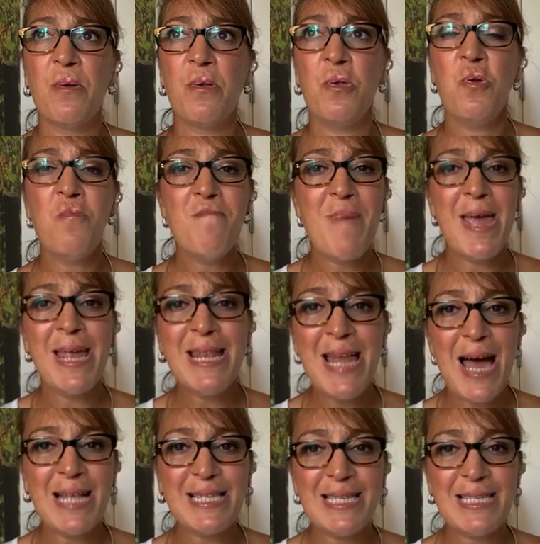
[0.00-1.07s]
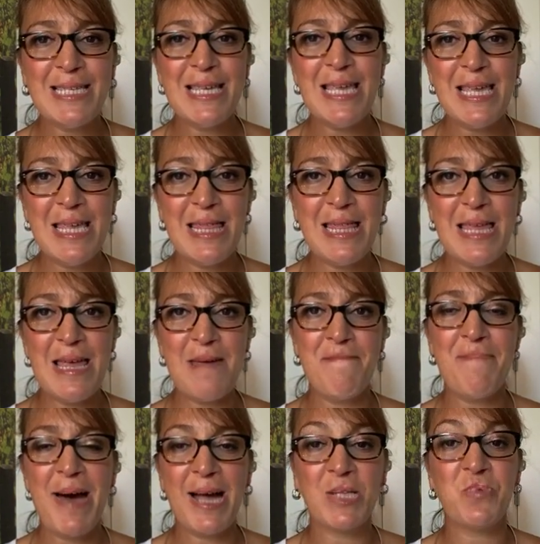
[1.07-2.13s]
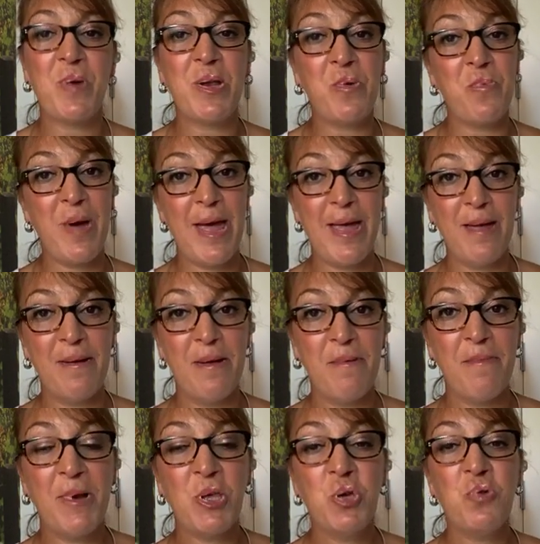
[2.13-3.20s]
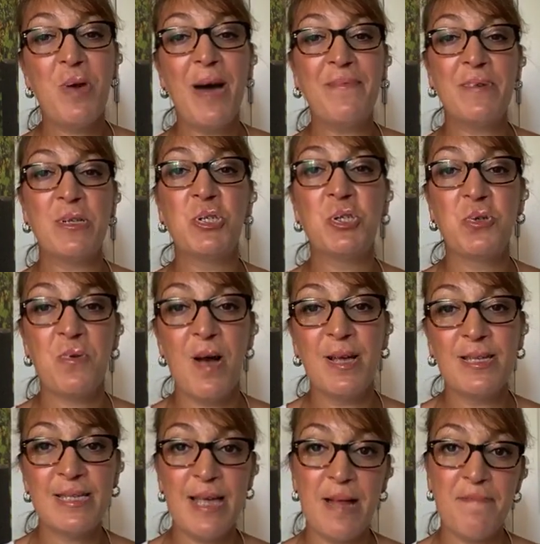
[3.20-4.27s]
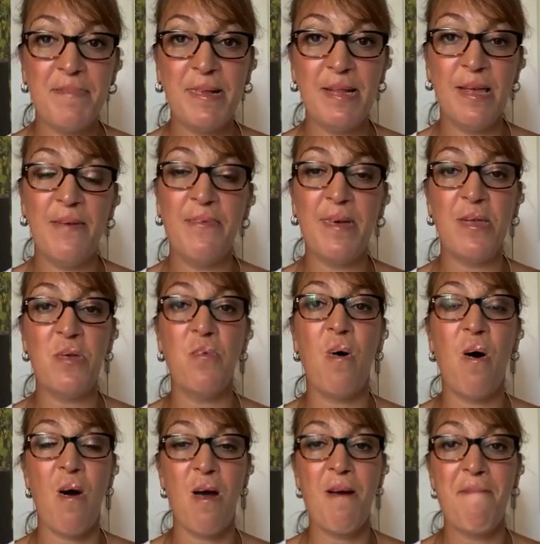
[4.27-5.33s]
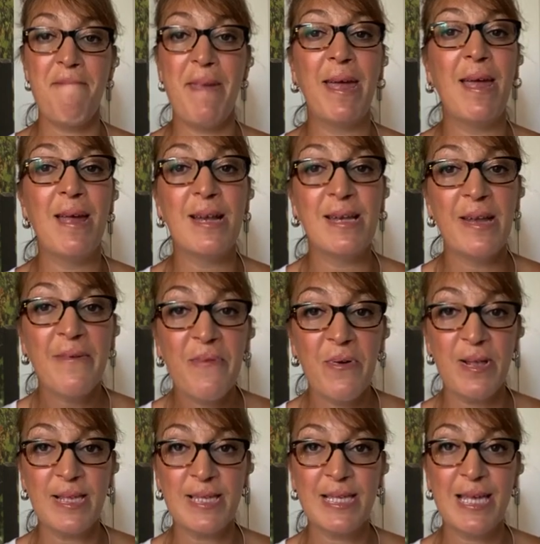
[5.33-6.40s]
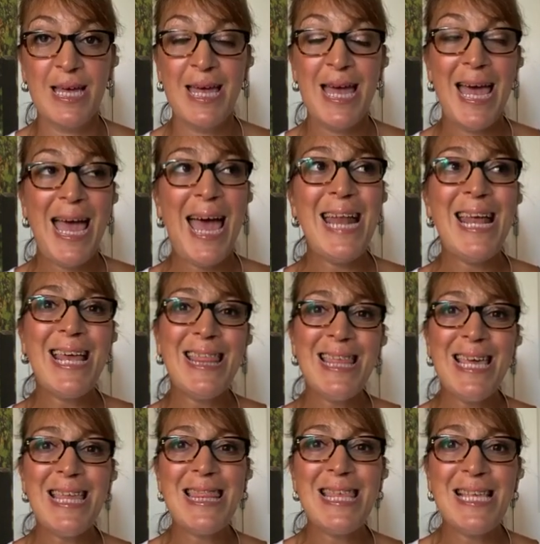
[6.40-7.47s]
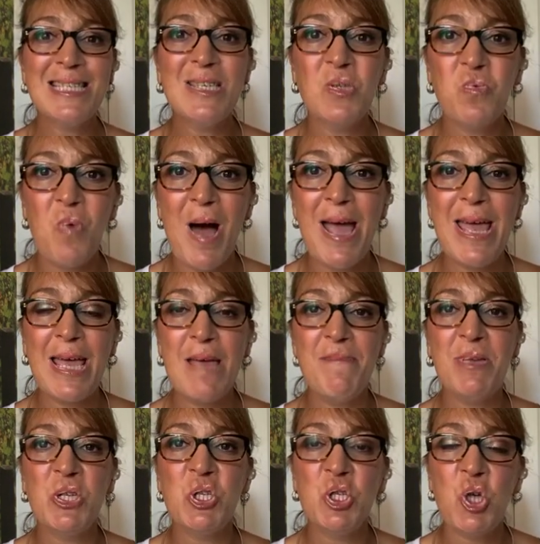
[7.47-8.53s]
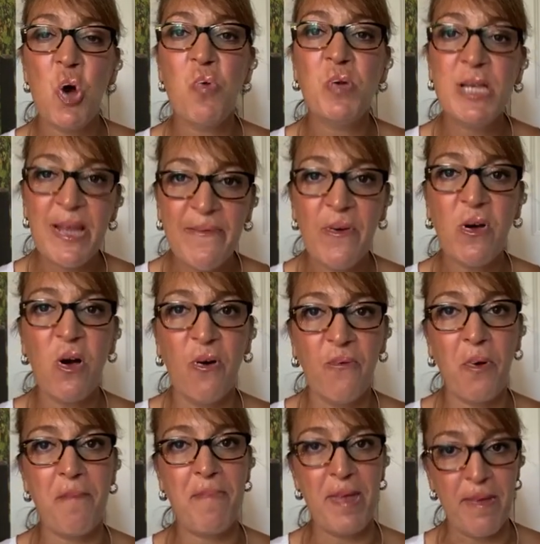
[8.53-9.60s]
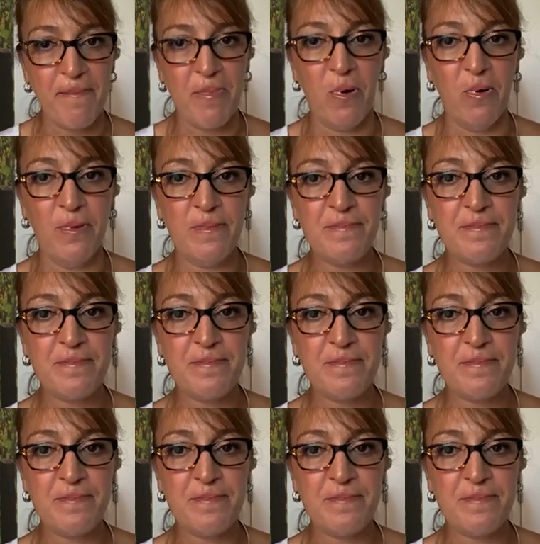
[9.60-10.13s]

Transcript: you may not see the impact right away but you have to trust and believe that you are making a difference. And I think this is why it can be so difficult for people